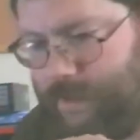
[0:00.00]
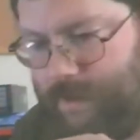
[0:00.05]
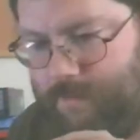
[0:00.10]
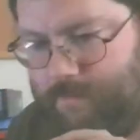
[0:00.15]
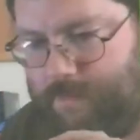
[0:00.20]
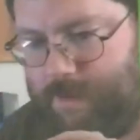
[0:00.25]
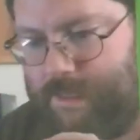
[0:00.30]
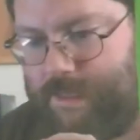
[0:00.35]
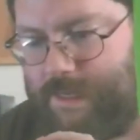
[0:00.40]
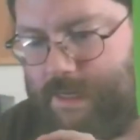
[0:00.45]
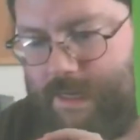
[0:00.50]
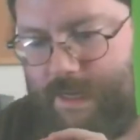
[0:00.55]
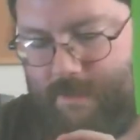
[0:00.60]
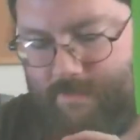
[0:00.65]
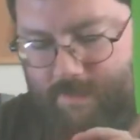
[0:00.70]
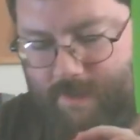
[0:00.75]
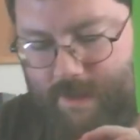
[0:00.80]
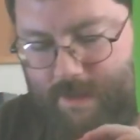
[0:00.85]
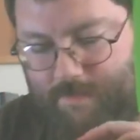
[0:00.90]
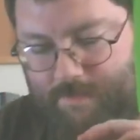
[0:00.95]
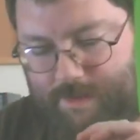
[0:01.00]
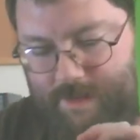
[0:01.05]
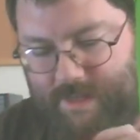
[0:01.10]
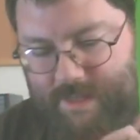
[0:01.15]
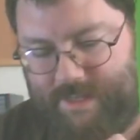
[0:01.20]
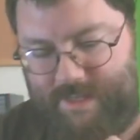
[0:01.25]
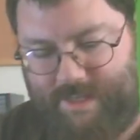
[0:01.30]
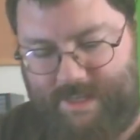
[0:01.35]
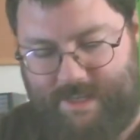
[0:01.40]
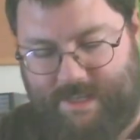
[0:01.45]
But I have not played
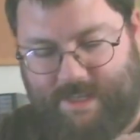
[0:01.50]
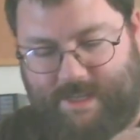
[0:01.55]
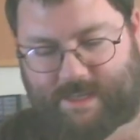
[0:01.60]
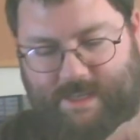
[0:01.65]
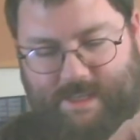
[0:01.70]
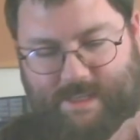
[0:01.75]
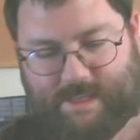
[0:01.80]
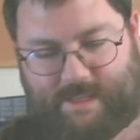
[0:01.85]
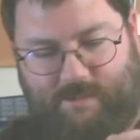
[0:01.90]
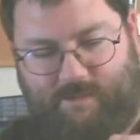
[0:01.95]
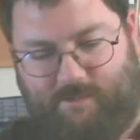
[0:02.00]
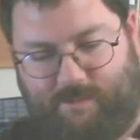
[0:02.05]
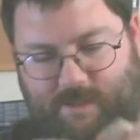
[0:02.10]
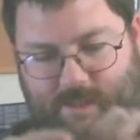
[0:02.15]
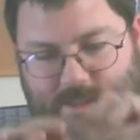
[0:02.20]
it yet because, as you can